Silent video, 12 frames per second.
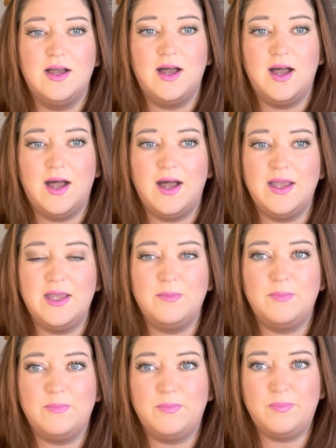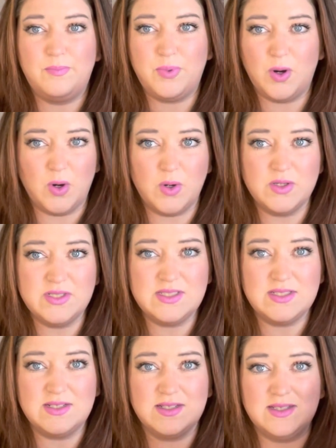I
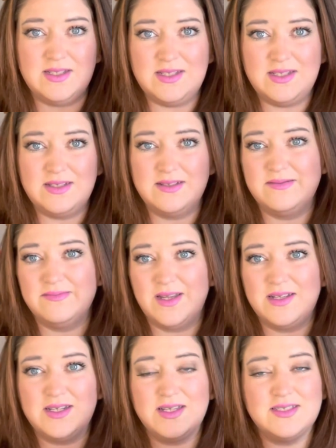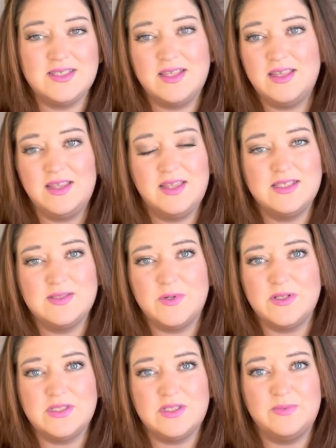personally I just I think that's a
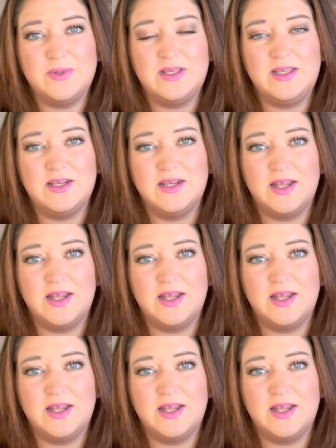personal opinion and,